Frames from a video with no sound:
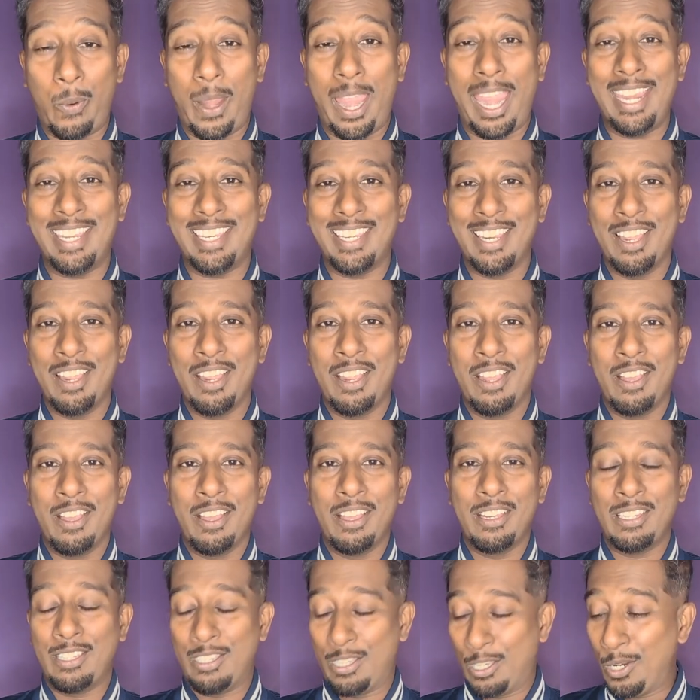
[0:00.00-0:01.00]
wait
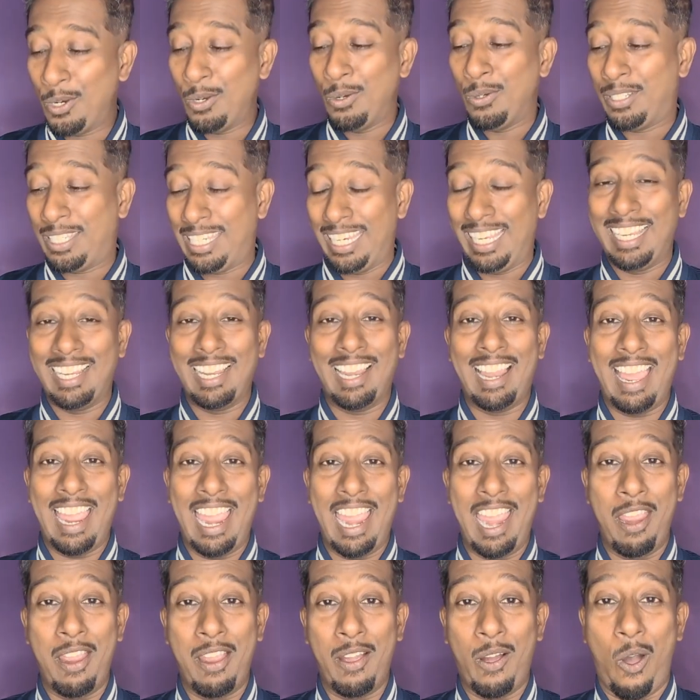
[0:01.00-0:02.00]
till
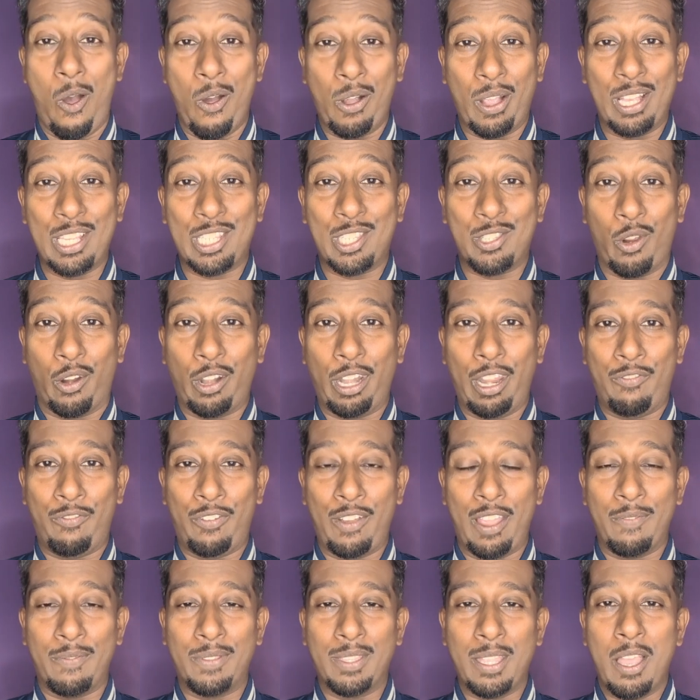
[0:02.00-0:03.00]
August
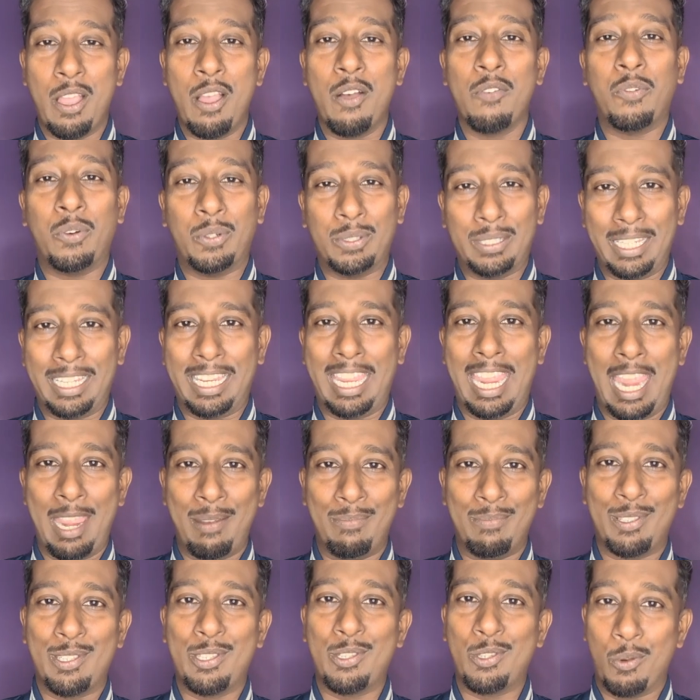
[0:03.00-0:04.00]
25th for the
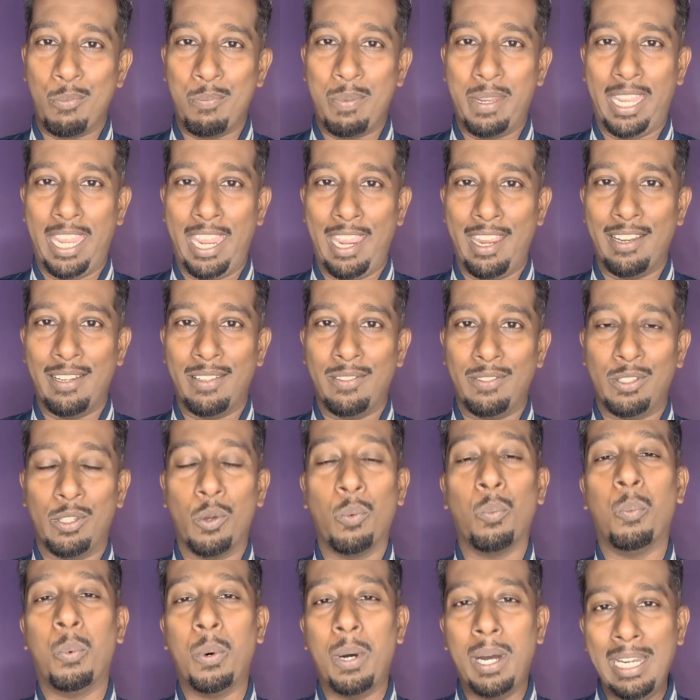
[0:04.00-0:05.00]
games to begin. The
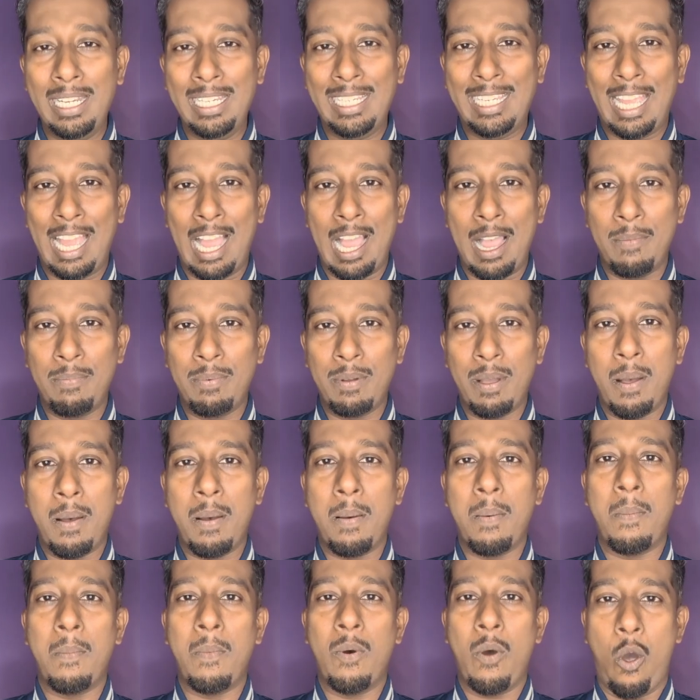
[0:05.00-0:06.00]
World Cup
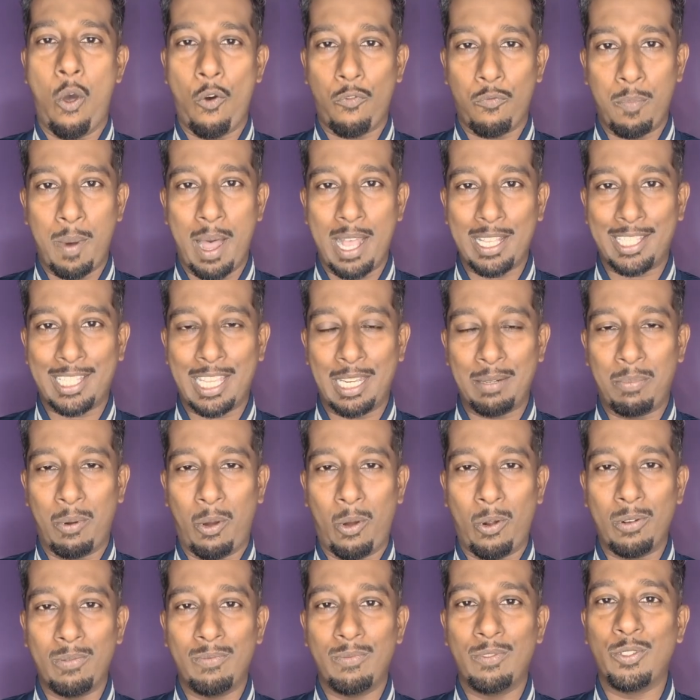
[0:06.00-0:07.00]
of
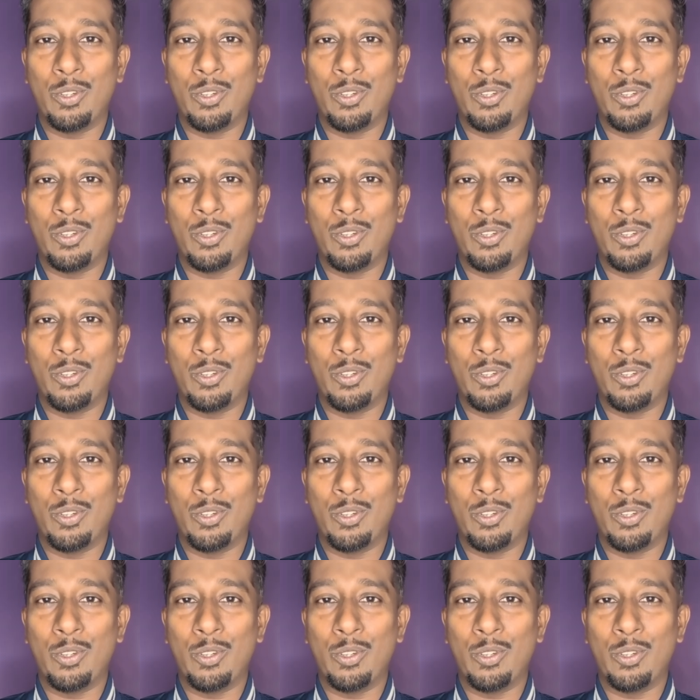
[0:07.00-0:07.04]
Basketball